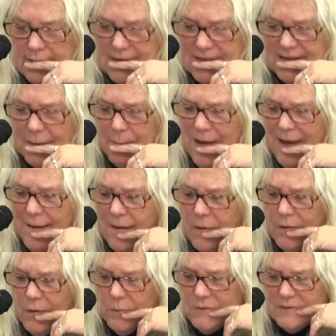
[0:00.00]

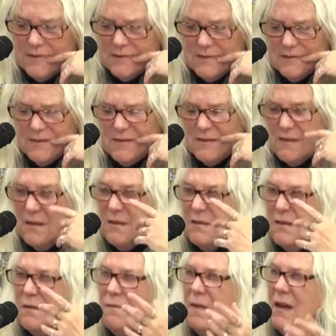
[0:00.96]
Somehow it was
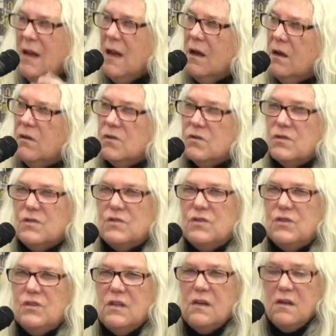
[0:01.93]
as if they
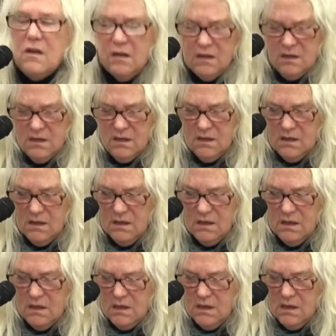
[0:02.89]
understood
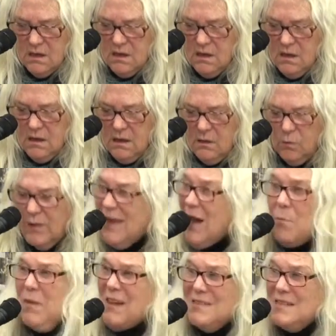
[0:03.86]

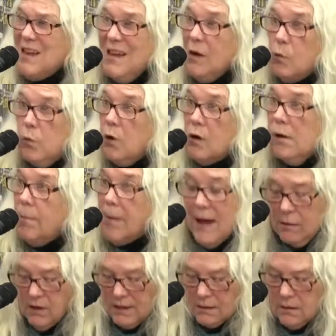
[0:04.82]
without my saying a word
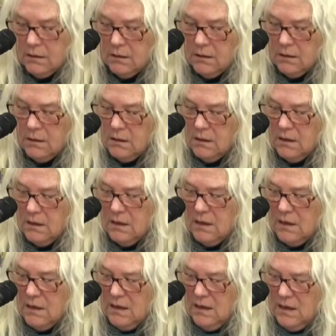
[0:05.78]
about it.
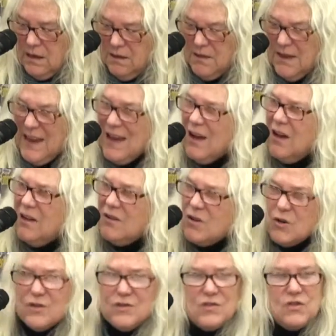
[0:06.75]
They
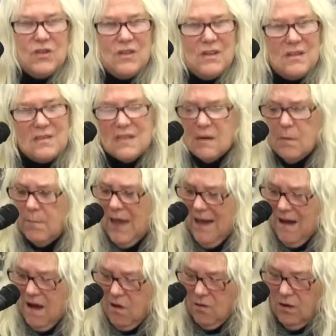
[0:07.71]
understood
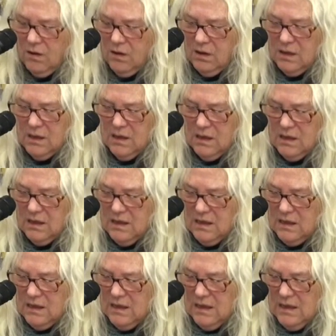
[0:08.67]
somehow
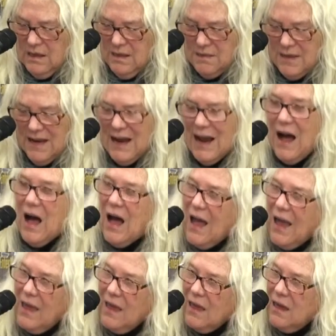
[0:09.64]
that
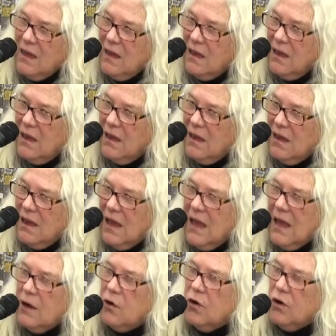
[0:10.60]
I
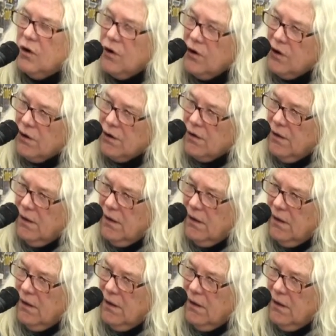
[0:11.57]
had heard